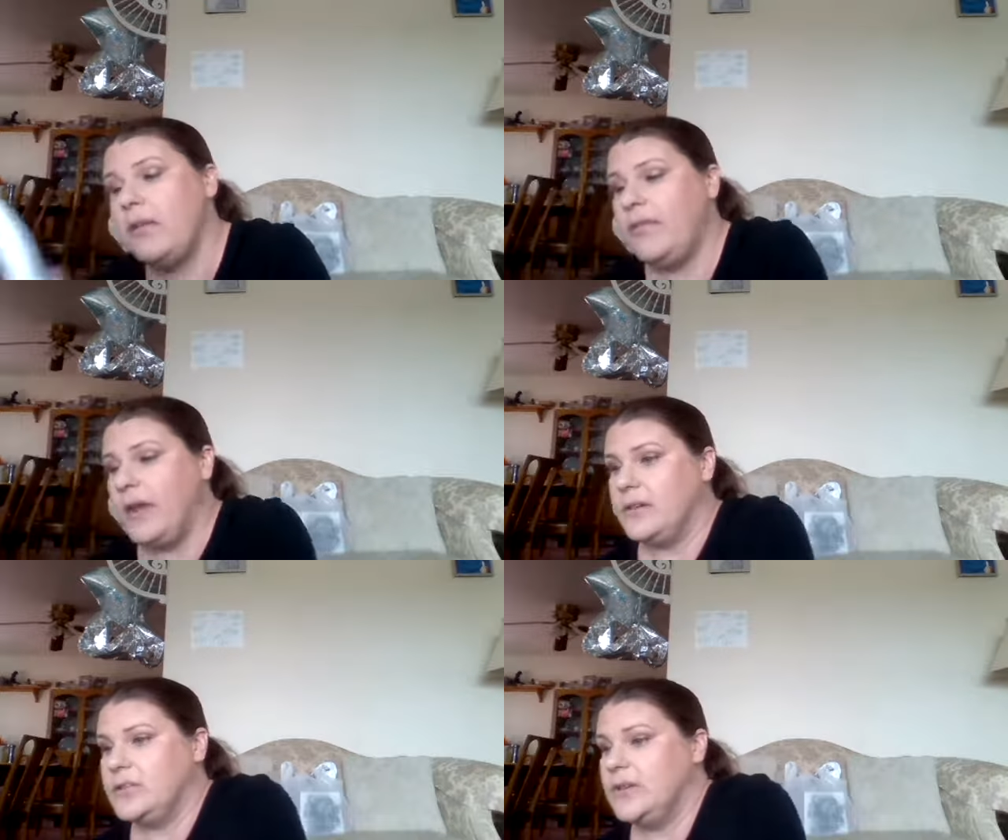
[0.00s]

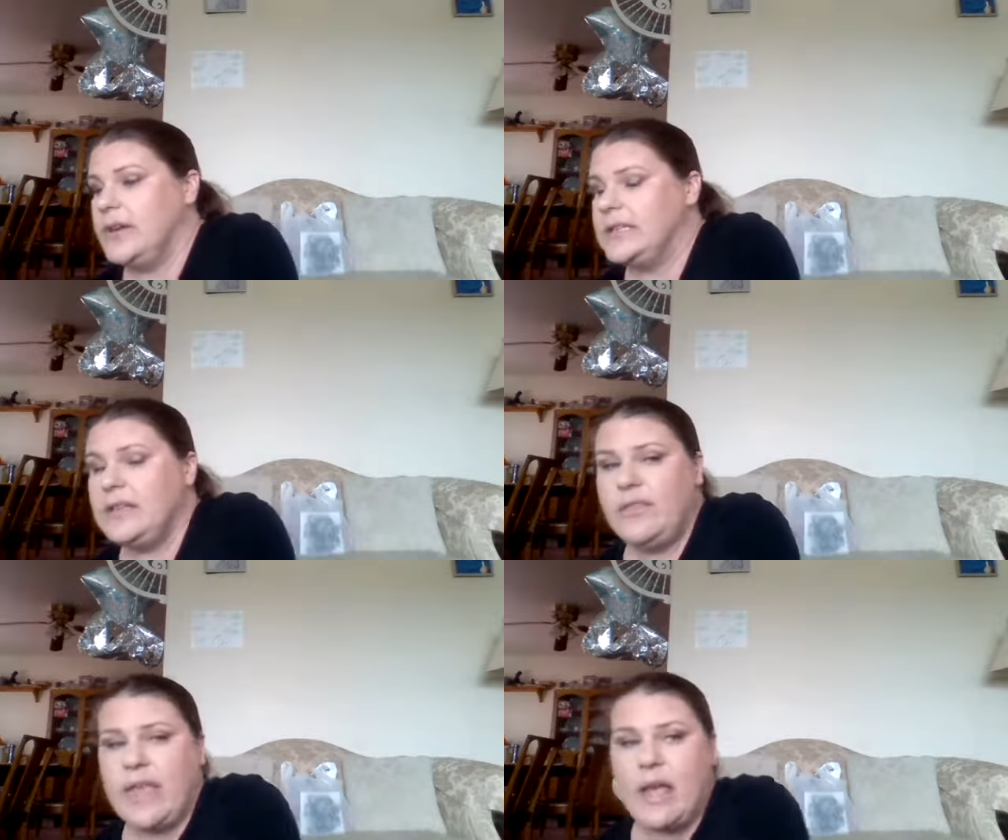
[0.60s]
There, so I
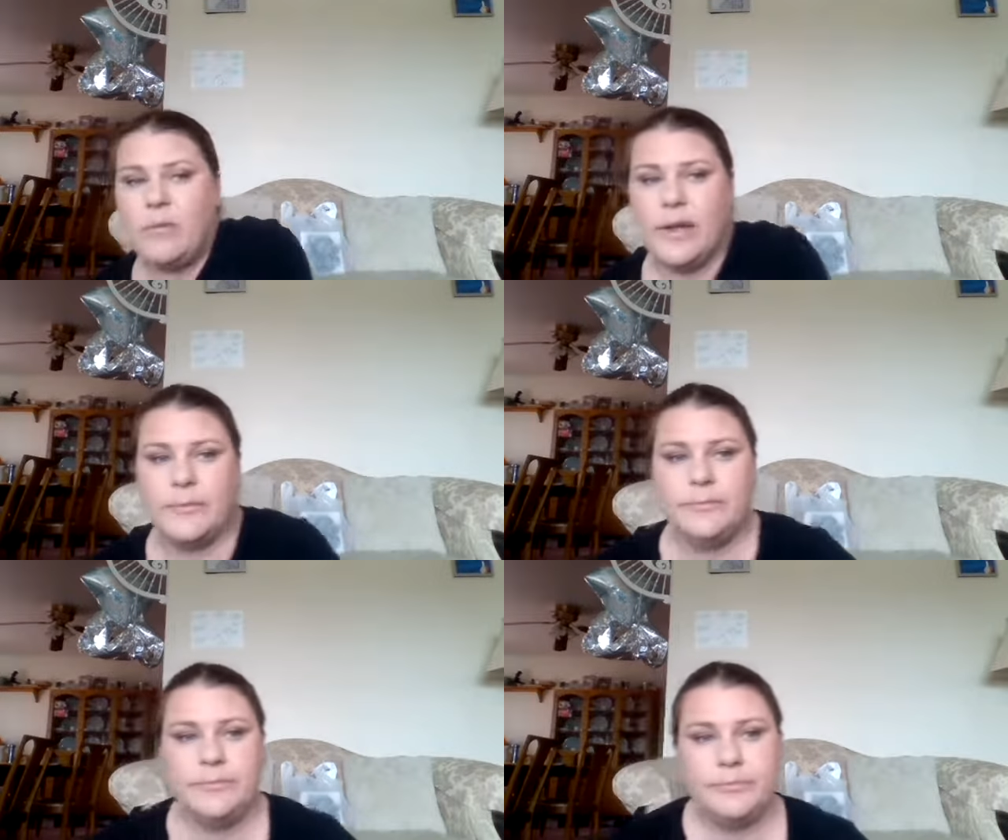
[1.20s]
did that
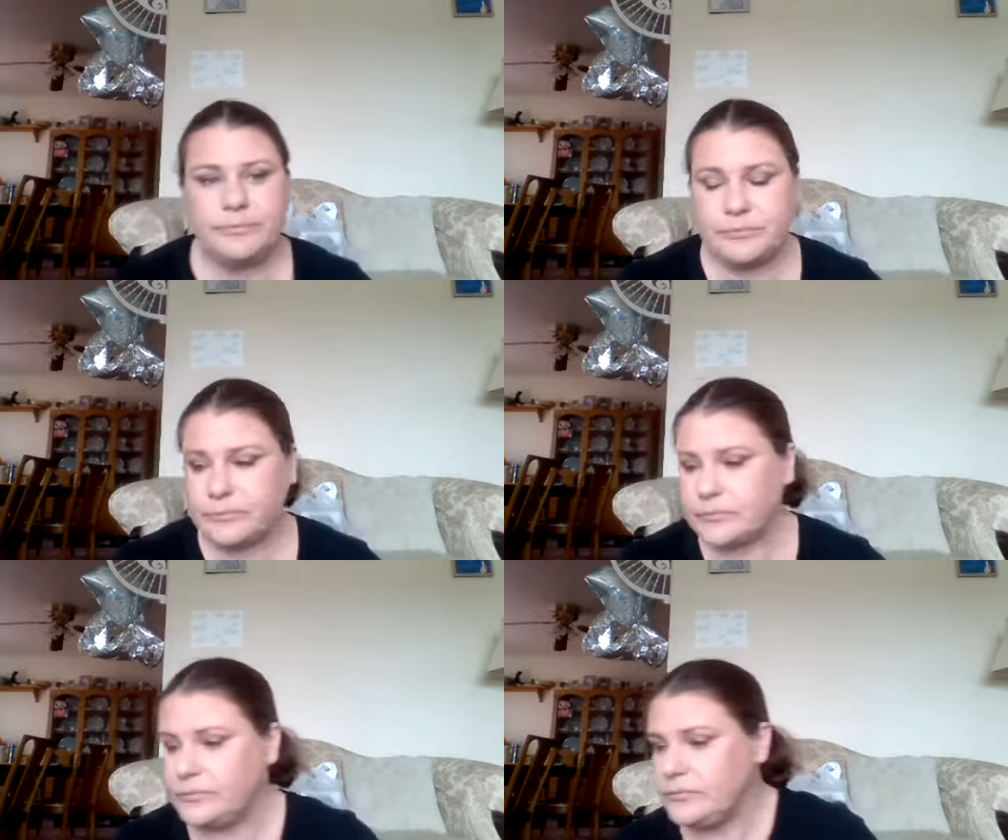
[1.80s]
one,
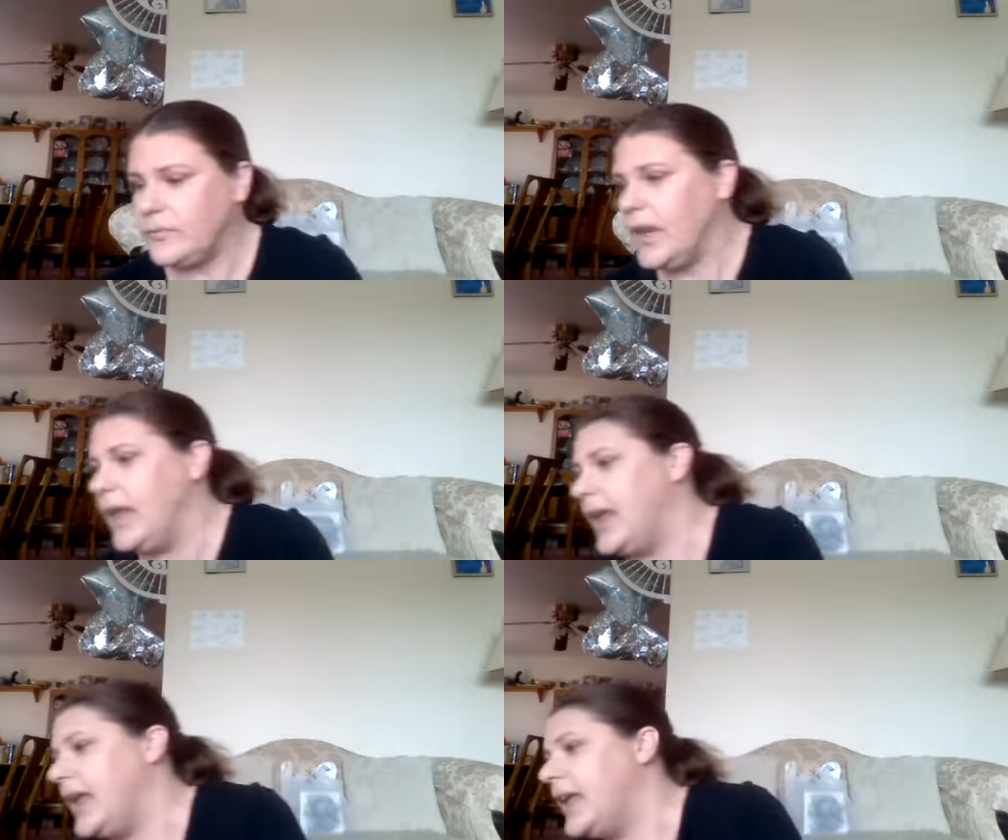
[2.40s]

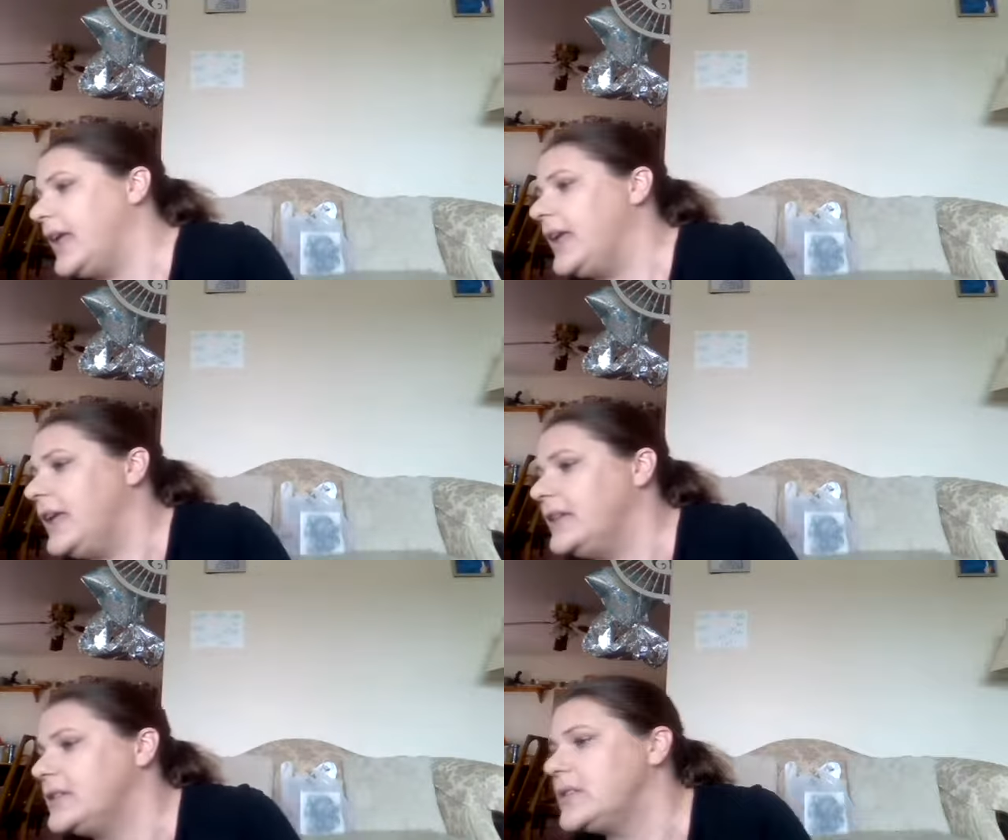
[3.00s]

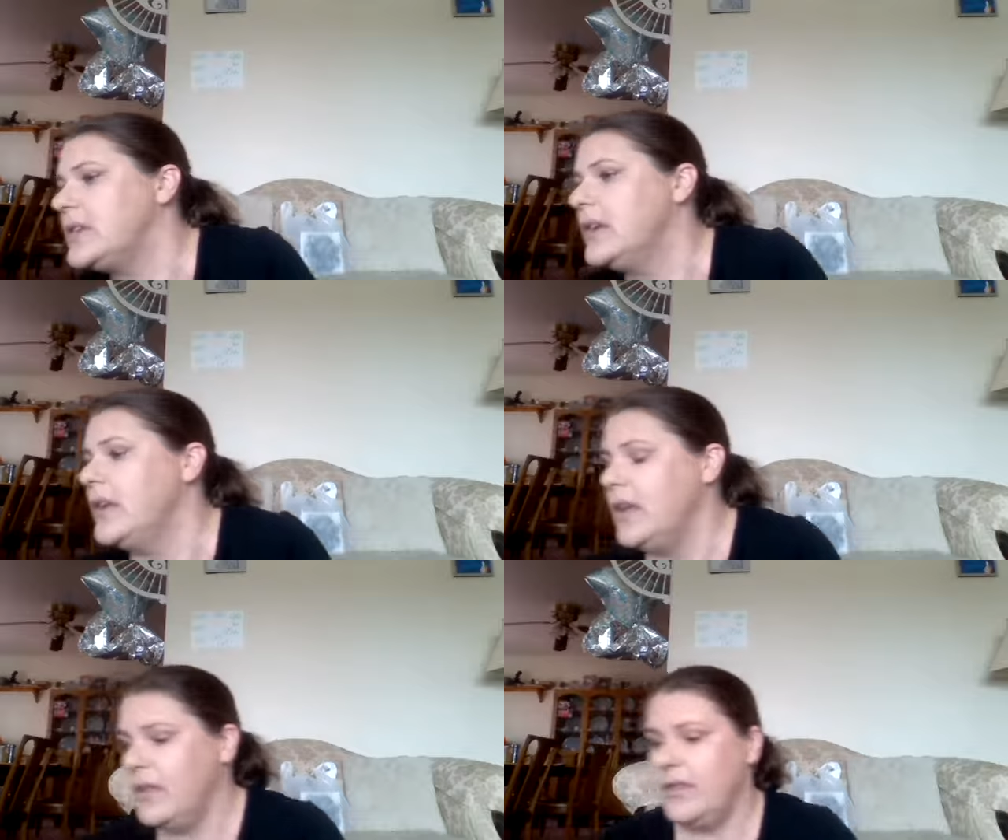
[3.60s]
and
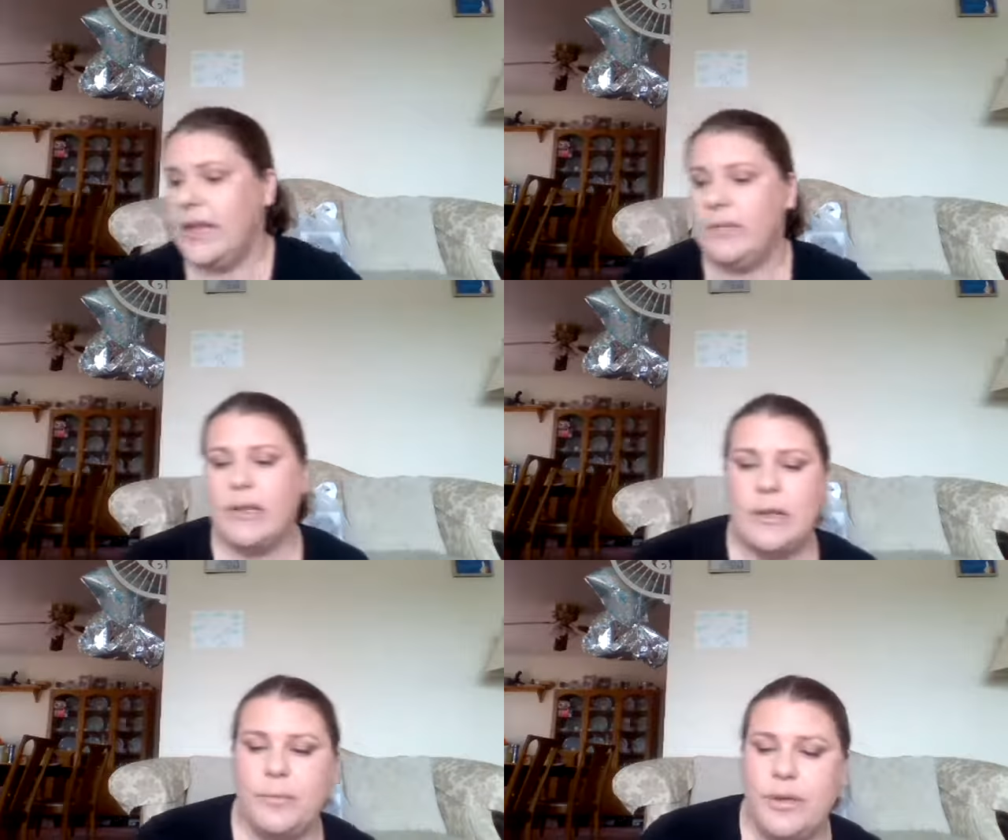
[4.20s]
then I'm
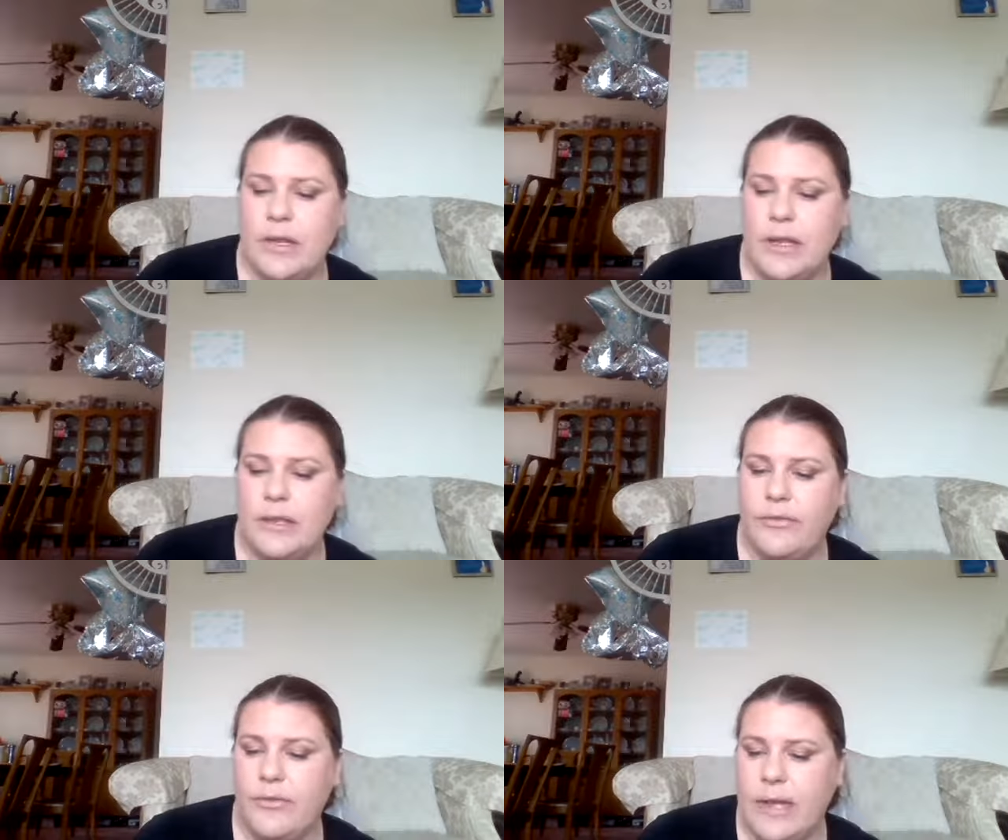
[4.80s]
going to put on
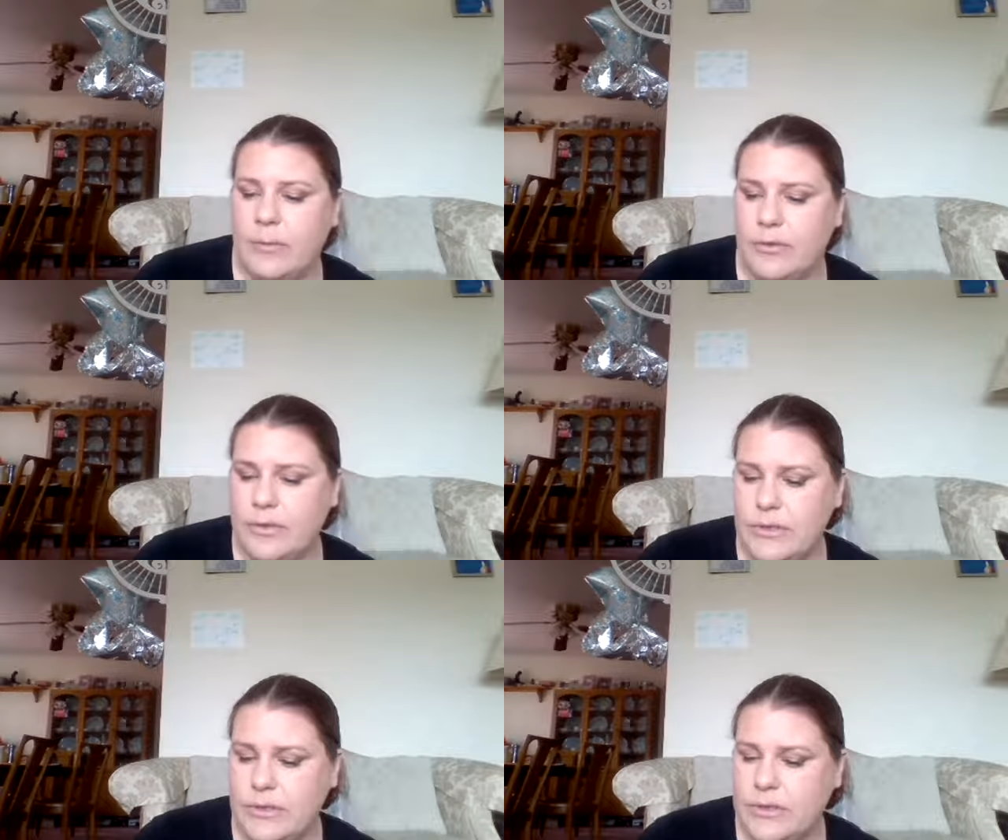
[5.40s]
the
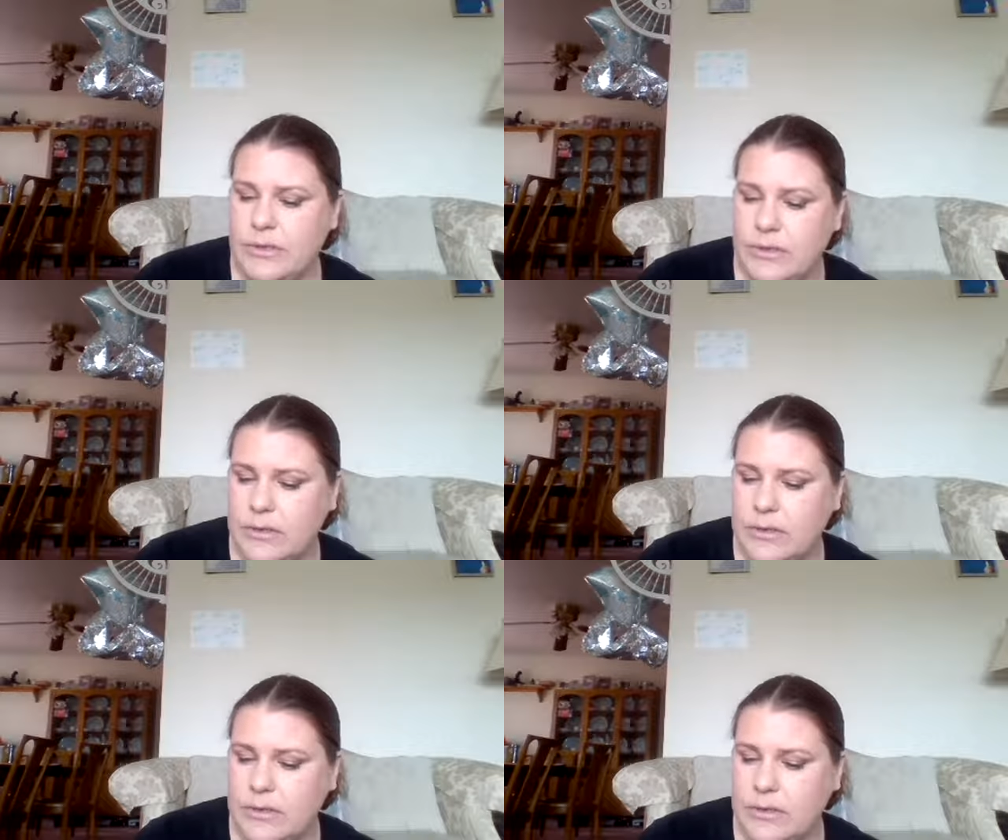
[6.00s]
fibers,